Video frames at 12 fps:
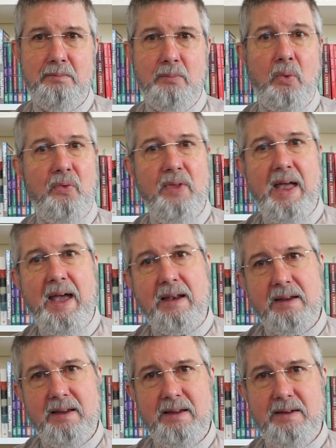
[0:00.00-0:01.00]
More than that,
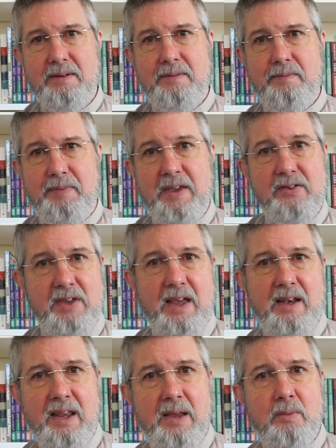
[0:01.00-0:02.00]
he
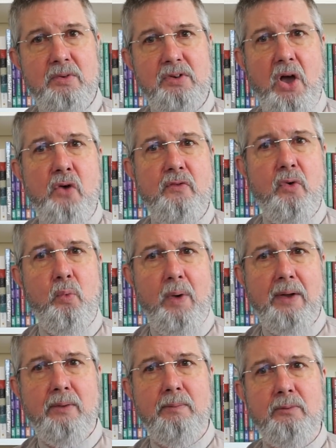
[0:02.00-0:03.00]
said he was
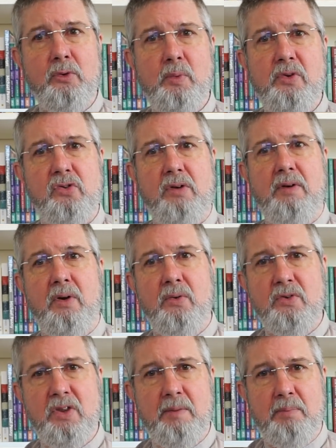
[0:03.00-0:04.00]
overwhelmed with sorrow
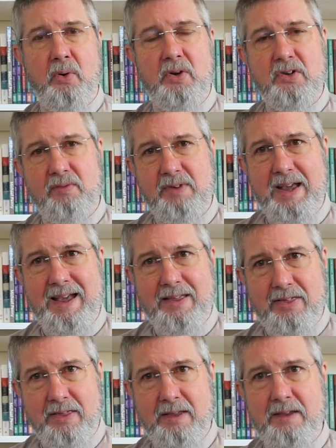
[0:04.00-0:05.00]
to the point of
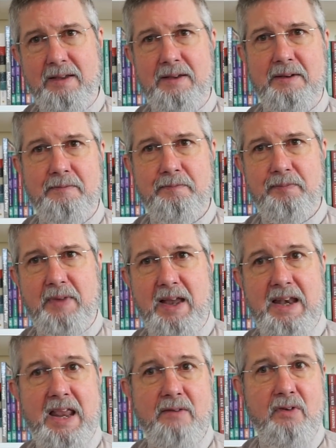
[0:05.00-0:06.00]
death.
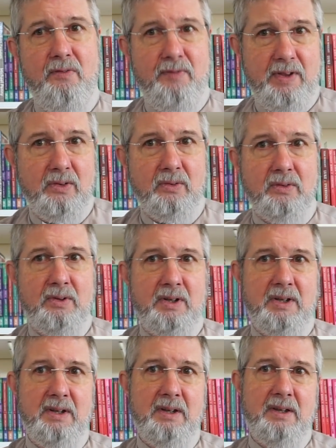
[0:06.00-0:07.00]
And he revealed
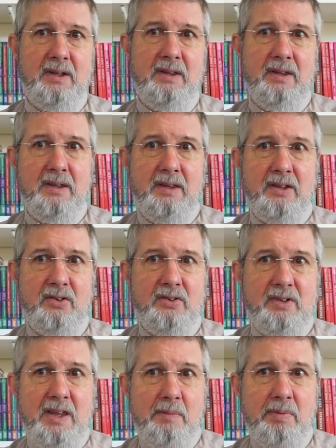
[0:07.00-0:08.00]
this
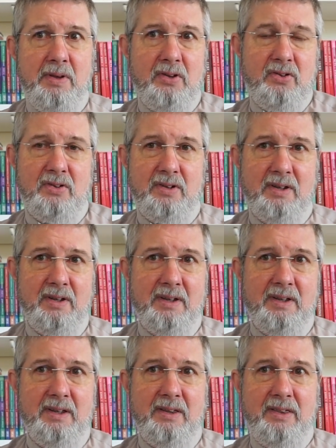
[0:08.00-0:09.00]
deepest
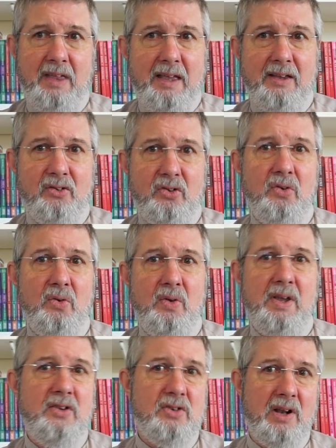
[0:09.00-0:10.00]
thing to
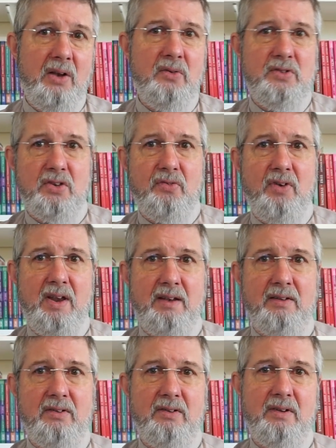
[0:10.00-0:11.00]
his closest
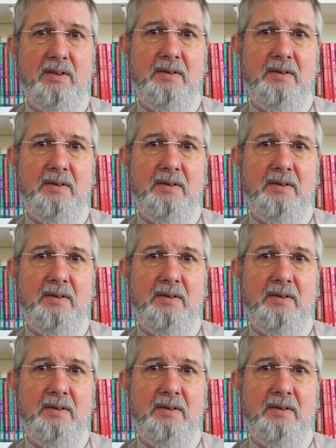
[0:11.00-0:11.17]
friends.